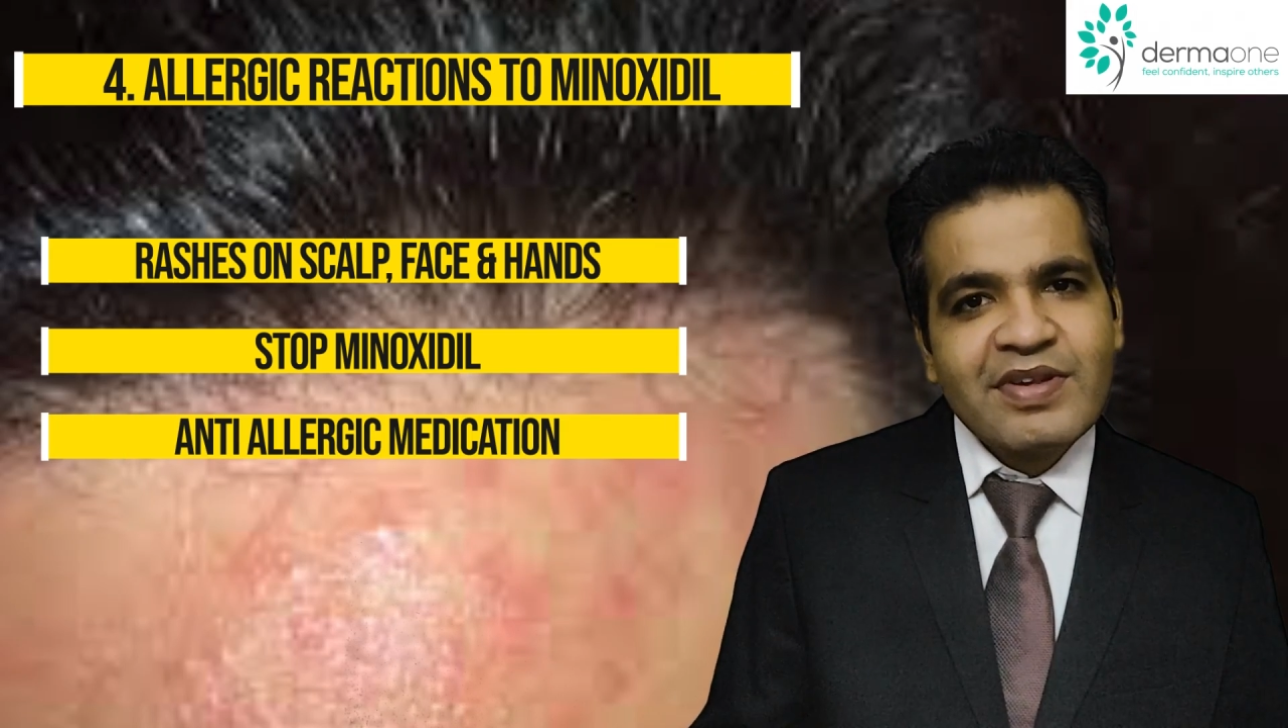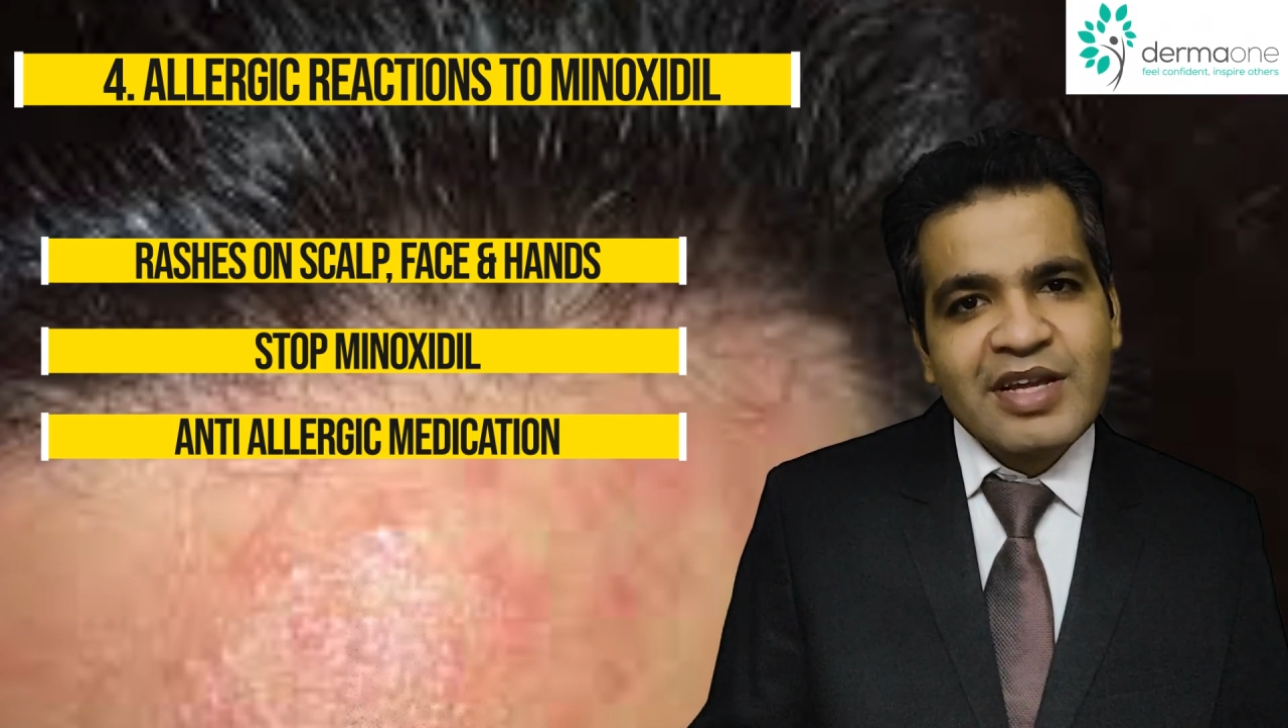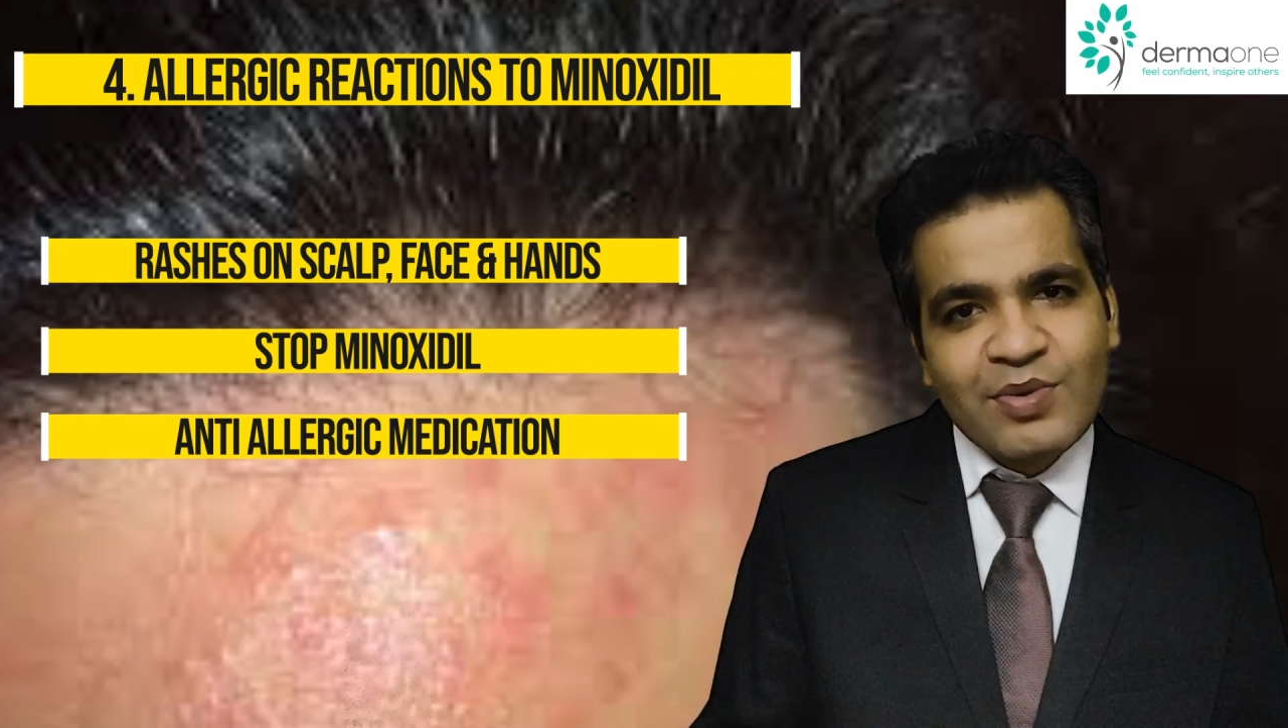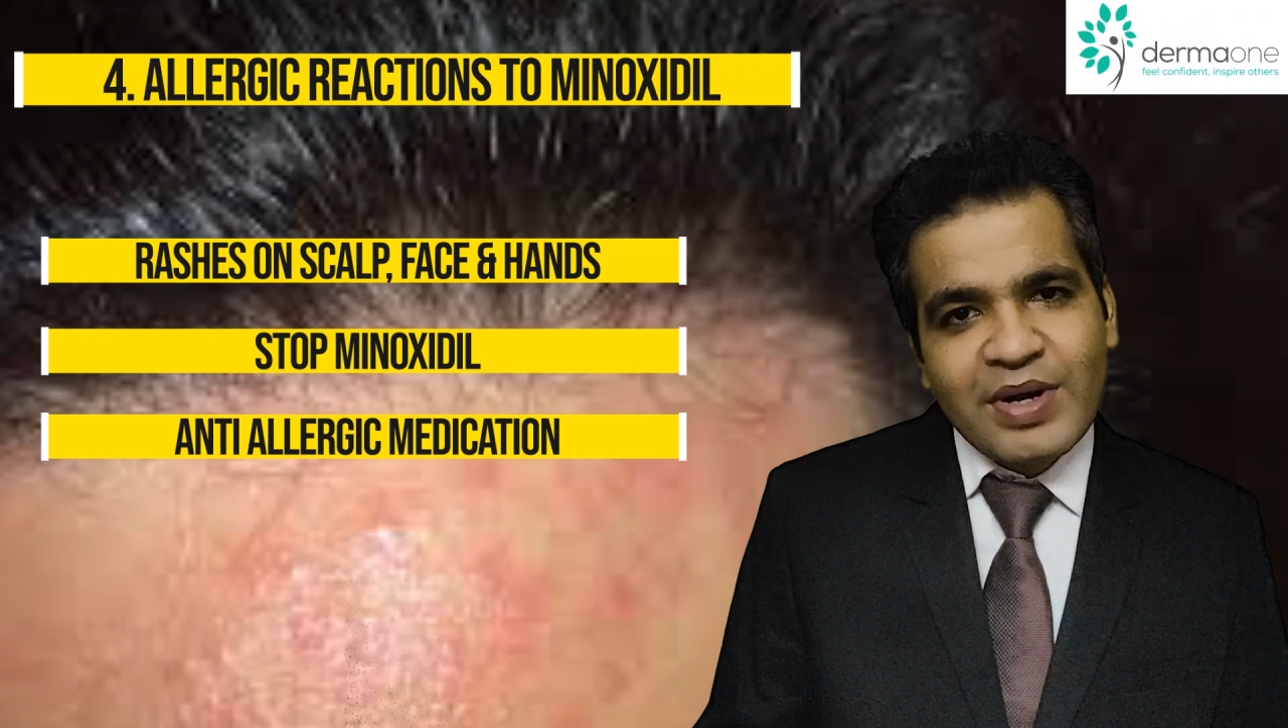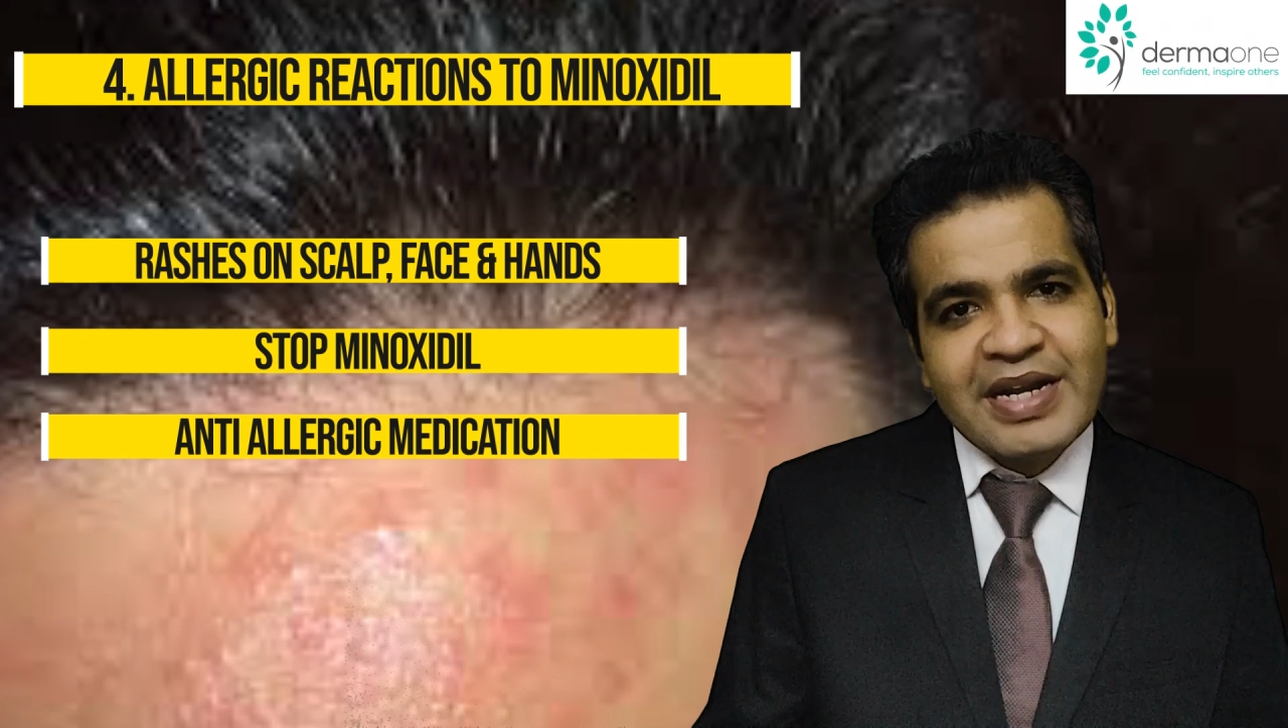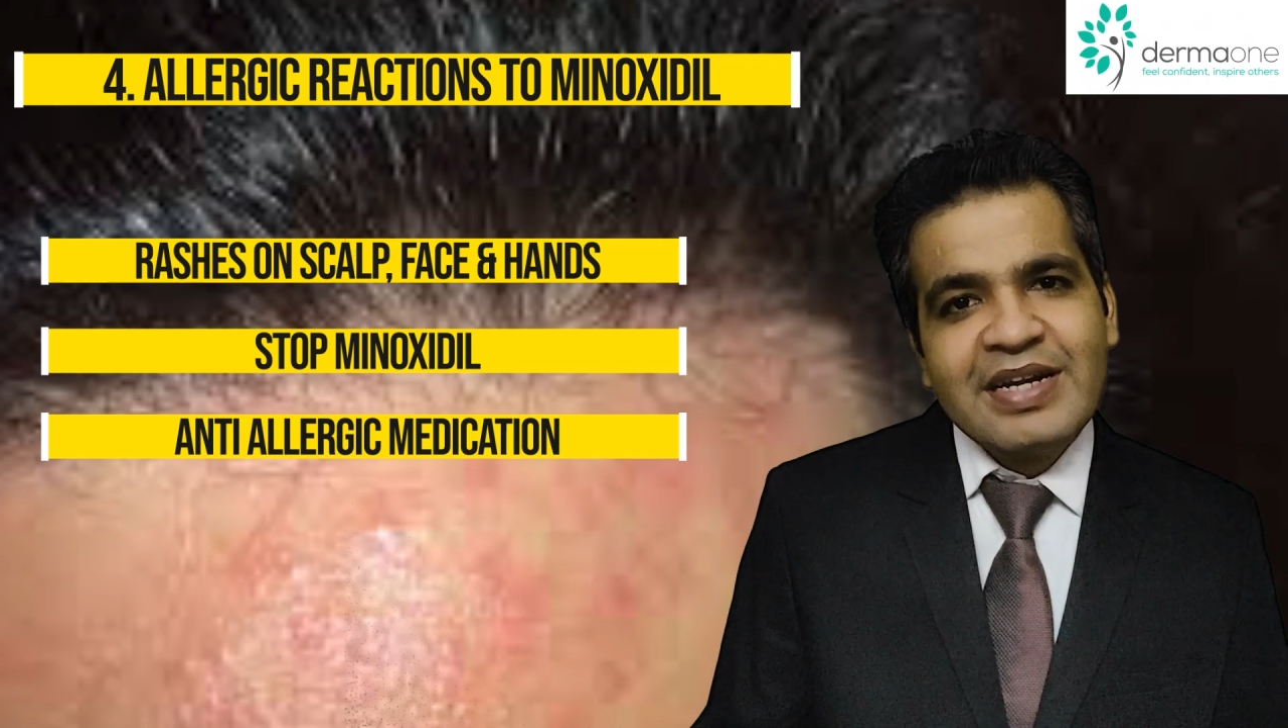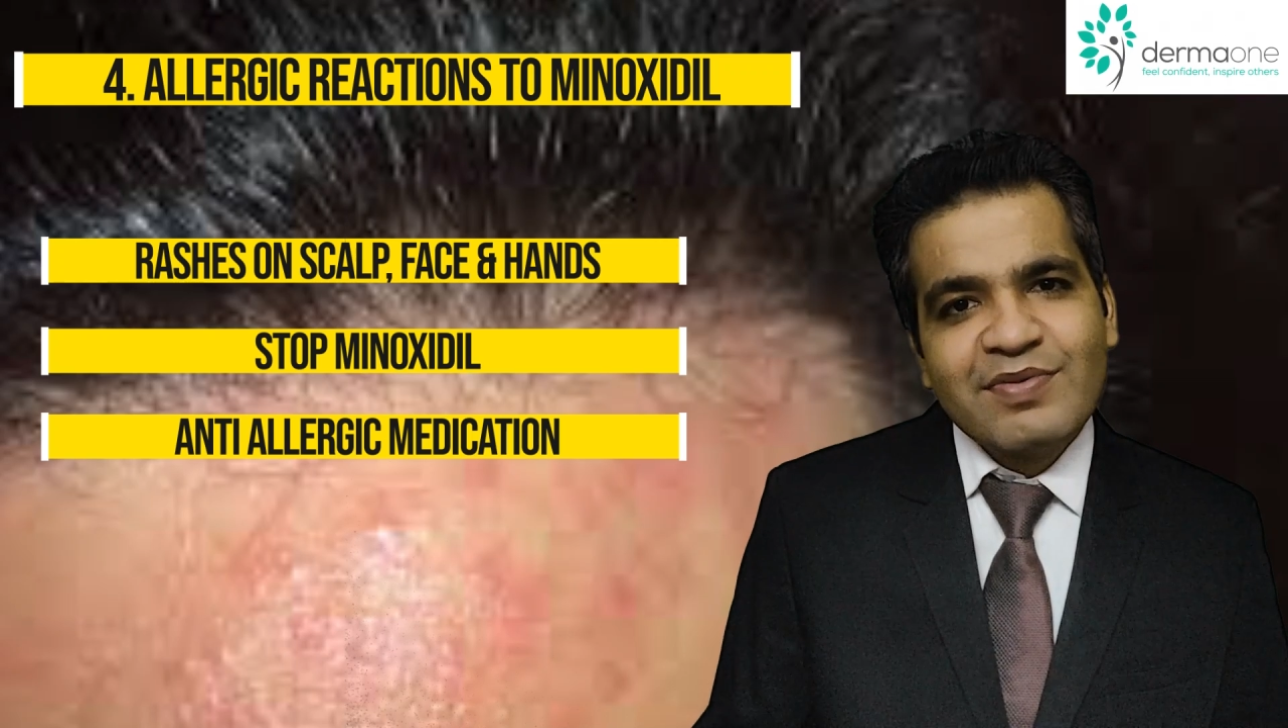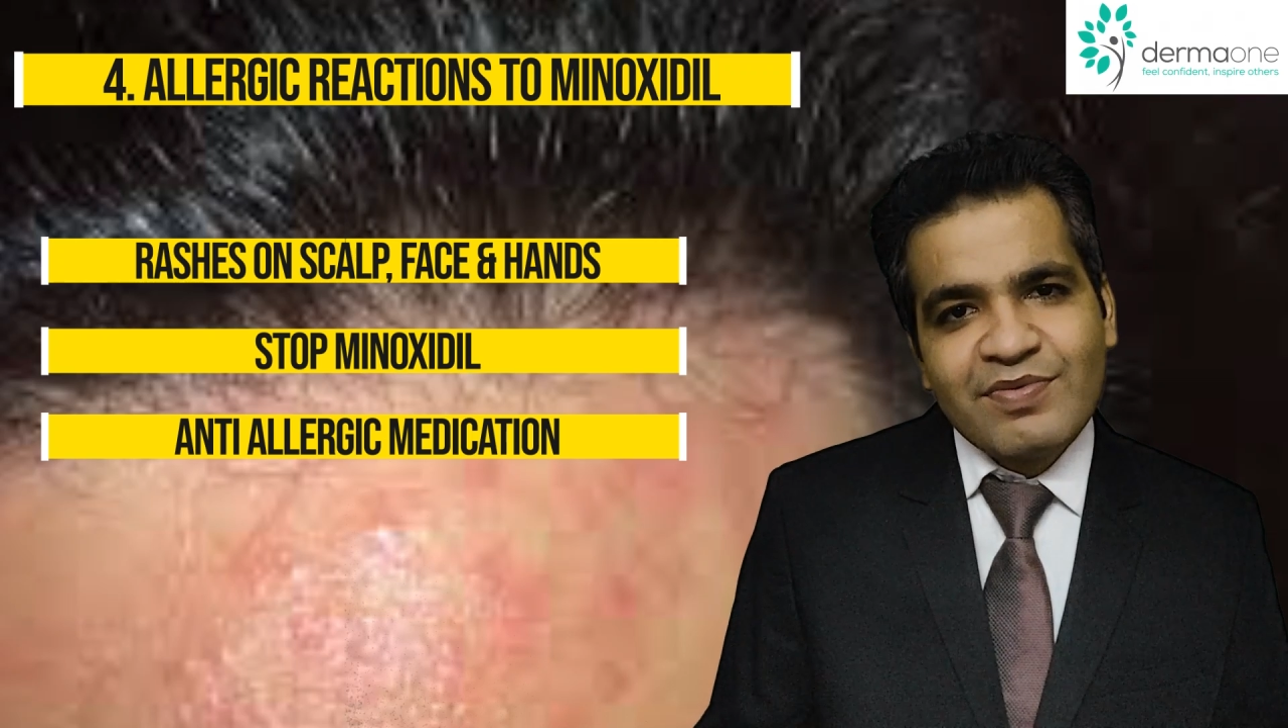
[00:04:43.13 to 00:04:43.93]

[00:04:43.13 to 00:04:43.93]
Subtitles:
required,